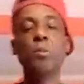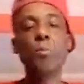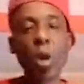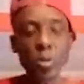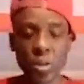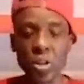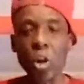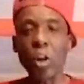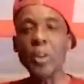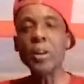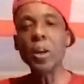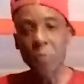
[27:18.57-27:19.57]
But you
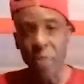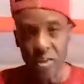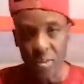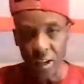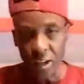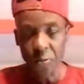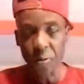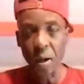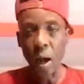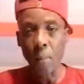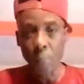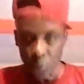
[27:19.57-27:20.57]
can hear it for yourself
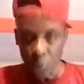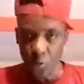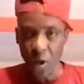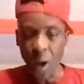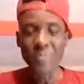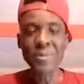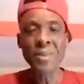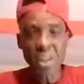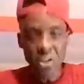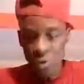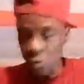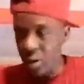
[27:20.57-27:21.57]
and prove. Because
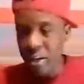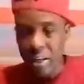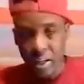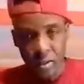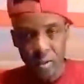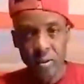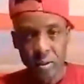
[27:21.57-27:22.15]
next week,